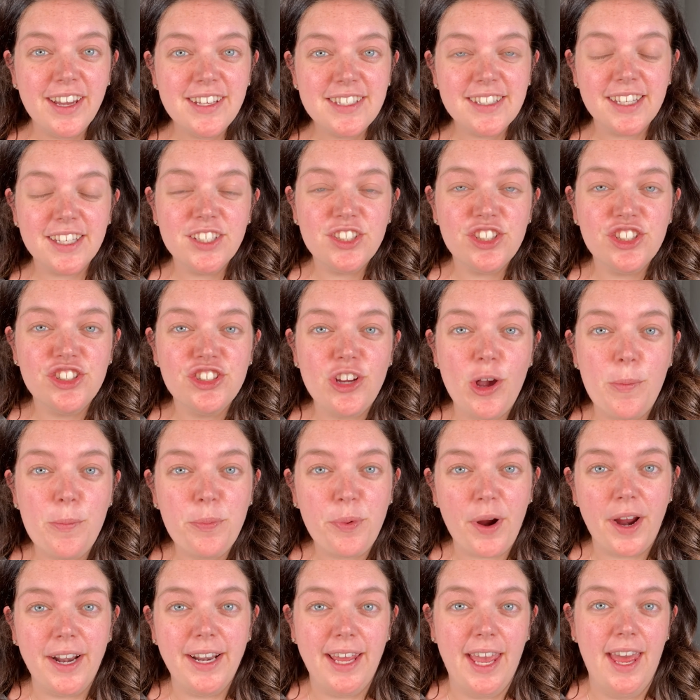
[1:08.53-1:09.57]
Let's jump
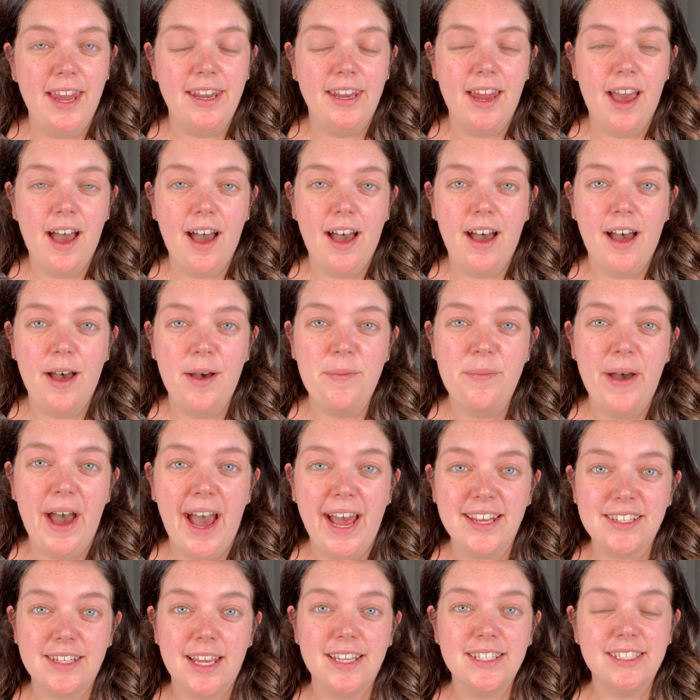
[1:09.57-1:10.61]
right in.
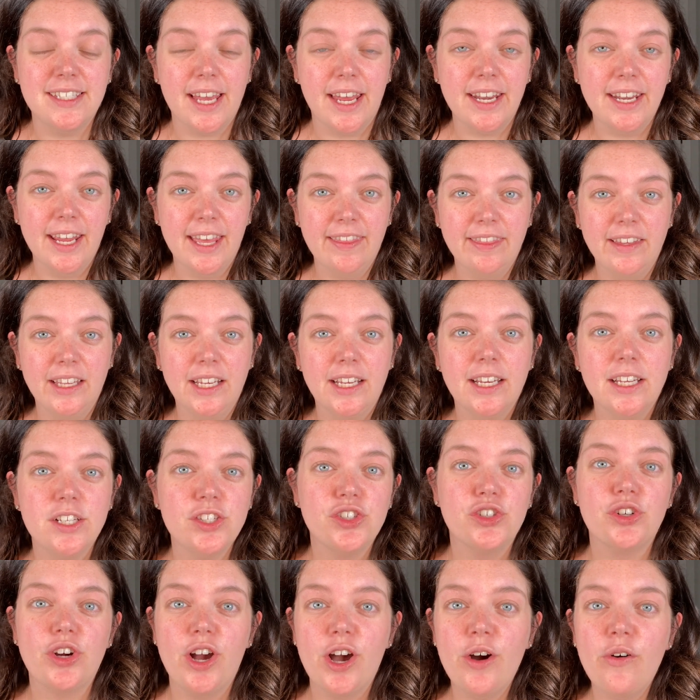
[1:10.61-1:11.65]
As I said in the
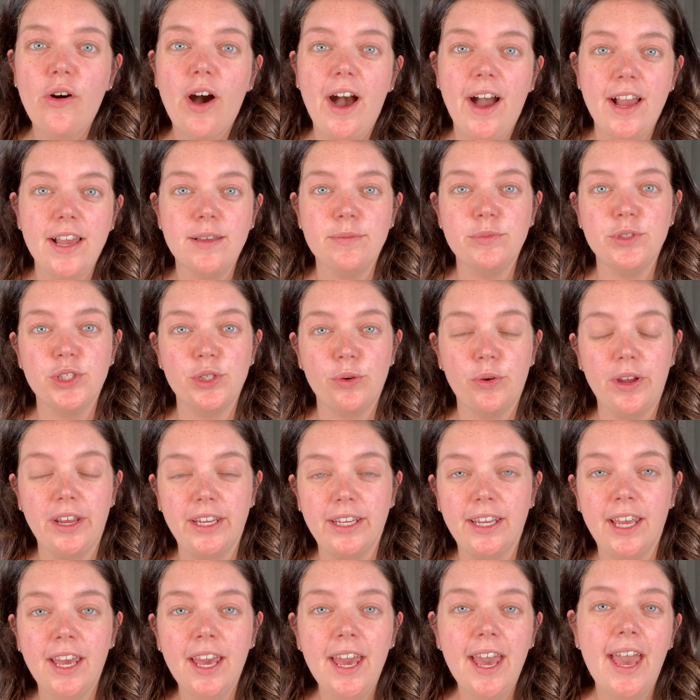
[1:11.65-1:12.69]
intro, I am
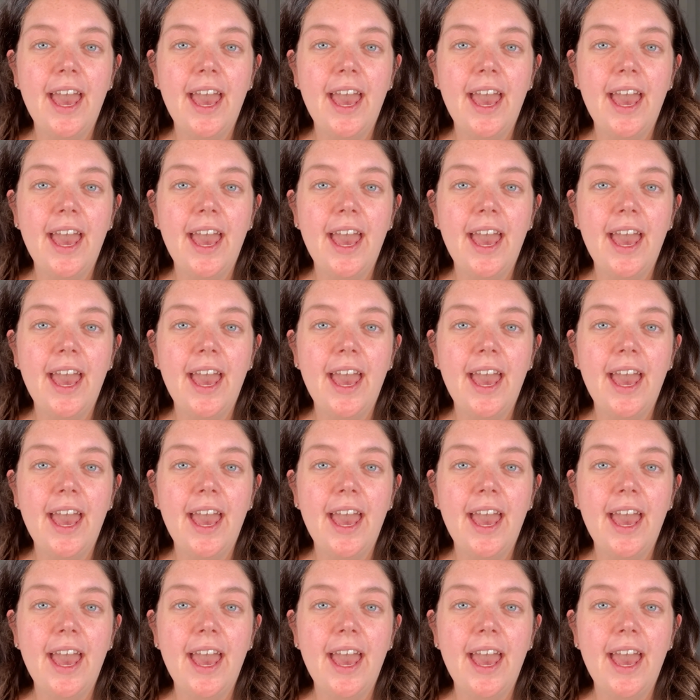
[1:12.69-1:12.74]
doing